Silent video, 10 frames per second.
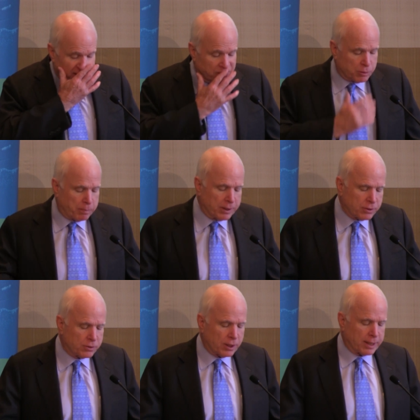It was
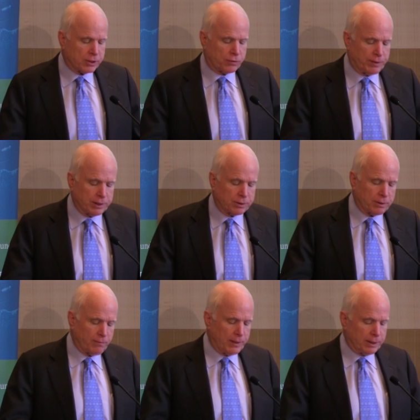President
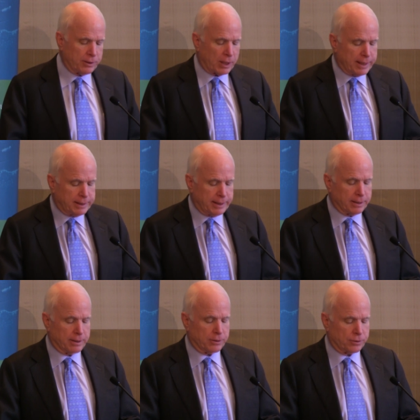Saakashvili's
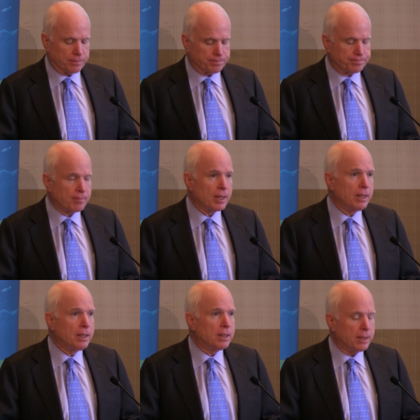idealism
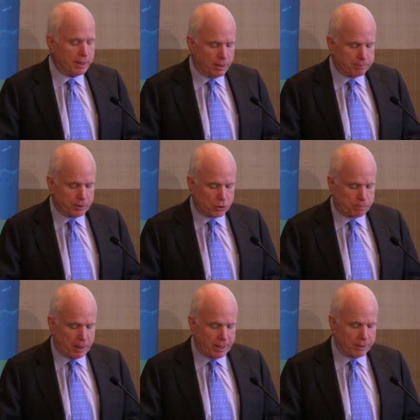that helped
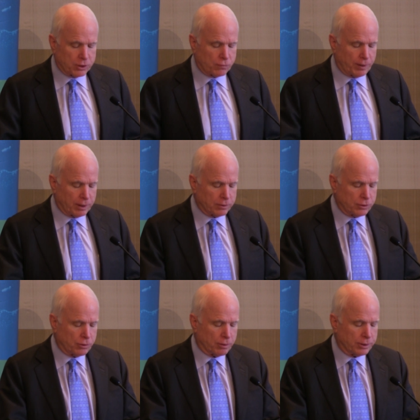inspire his fellow
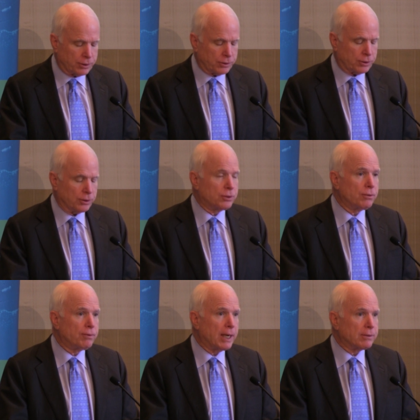Georgians in
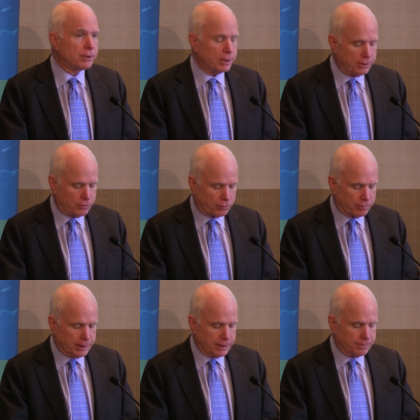
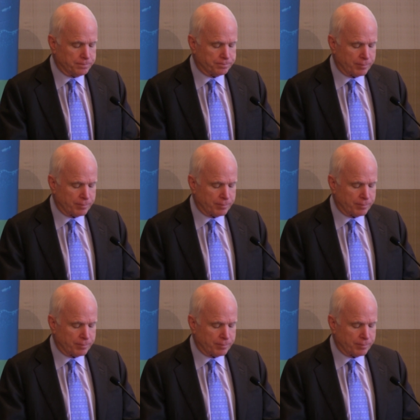2003